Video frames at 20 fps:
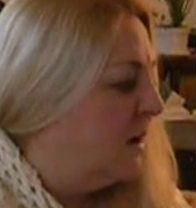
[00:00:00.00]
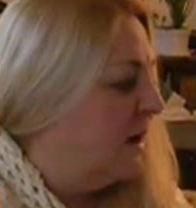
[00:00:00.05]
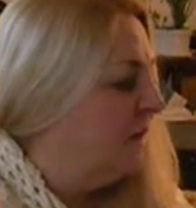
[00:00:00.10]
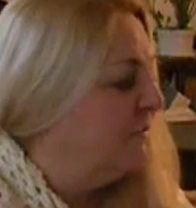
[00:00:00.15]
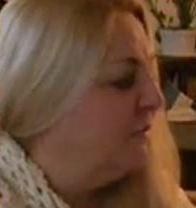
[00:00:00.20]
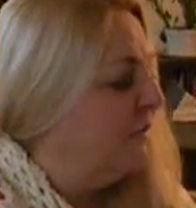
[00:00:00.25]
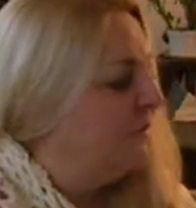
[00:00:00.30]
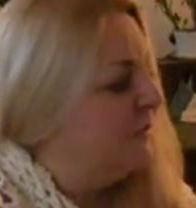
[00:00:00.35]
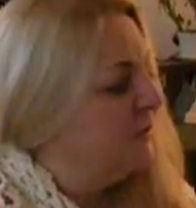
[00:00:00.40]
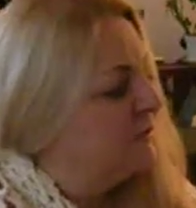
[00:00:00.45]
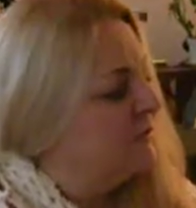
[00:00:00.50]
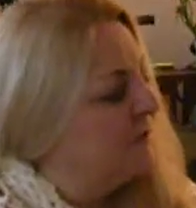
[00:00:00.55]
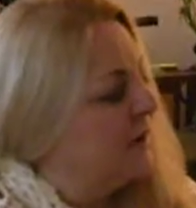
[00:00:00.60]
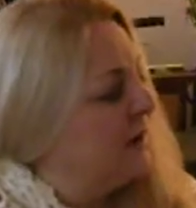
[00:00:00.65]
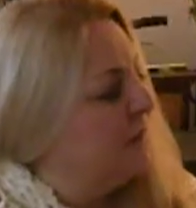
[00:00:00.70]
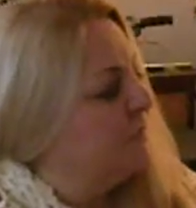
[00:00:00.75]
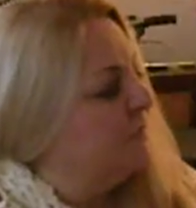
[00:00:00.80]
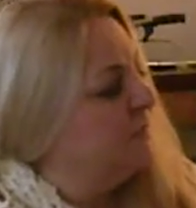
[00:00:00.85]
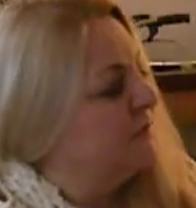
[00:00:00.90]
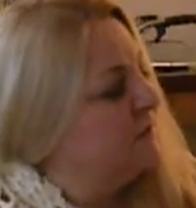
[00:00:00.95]
I felt the
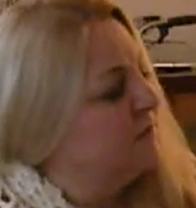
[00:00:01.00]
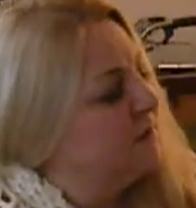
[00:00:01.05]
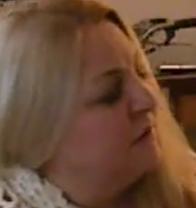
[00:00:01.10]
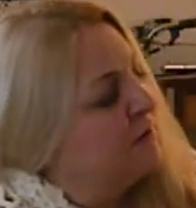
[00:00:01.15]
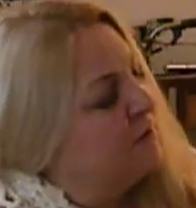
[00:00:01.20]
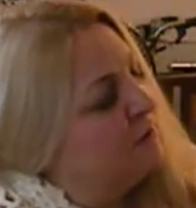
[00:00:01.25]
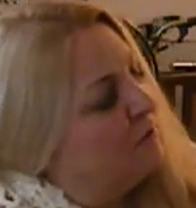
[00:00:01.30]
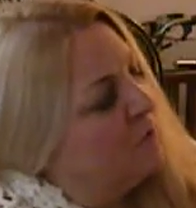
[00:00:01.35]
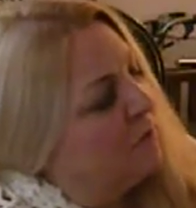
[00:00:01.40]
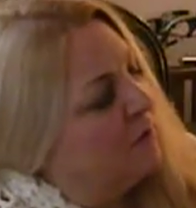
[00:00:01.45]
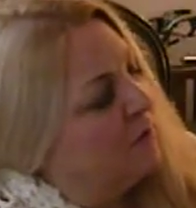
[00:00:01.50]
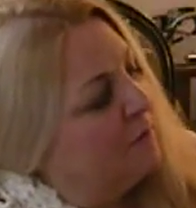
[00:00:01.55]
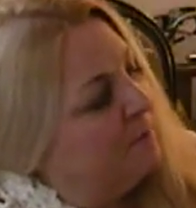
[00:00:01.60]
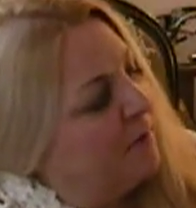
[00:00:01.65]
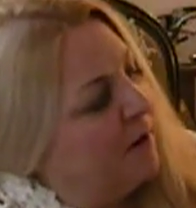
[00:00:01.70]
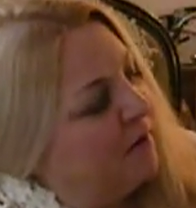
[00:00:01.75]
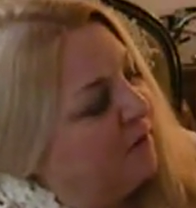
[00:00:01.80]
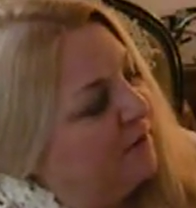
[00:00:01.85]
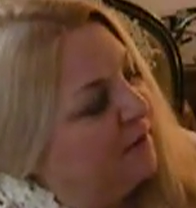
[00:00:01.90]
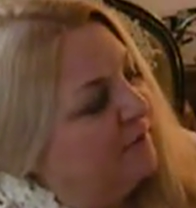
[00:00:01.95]
same as Lenore
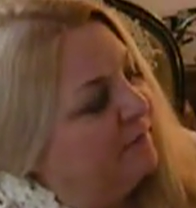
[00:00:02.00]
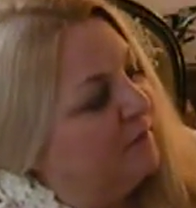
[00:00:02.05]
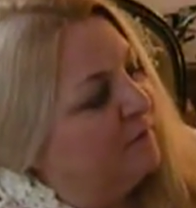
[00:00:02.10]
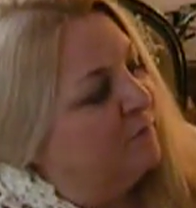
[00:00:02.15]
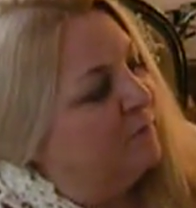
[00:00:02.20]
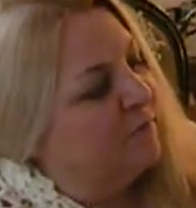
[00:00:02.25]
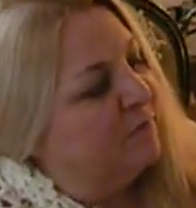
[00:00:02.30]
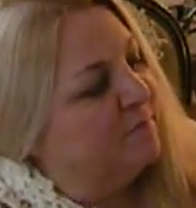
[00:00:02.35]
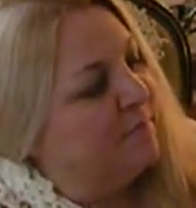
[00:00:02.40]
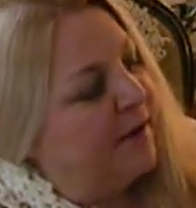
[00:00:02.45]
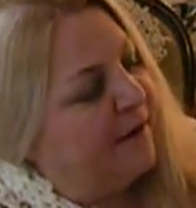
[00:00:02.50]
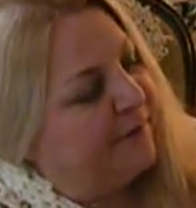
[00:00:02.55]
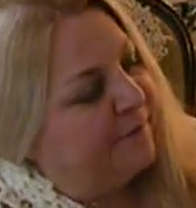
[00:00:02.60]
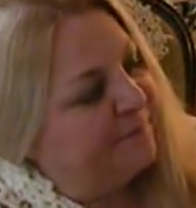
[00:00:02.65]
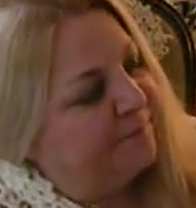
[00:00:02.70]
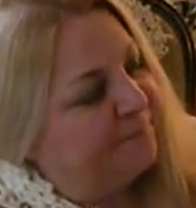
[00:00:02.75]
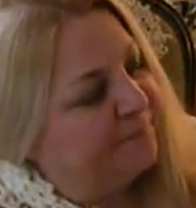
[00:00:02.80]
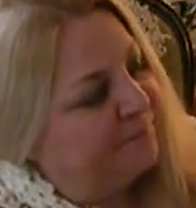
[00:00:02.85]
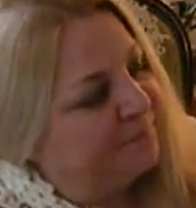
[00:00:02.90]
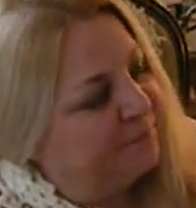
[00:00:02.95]
about living with
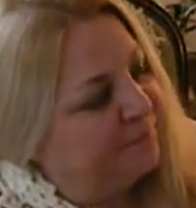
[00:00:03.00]
men.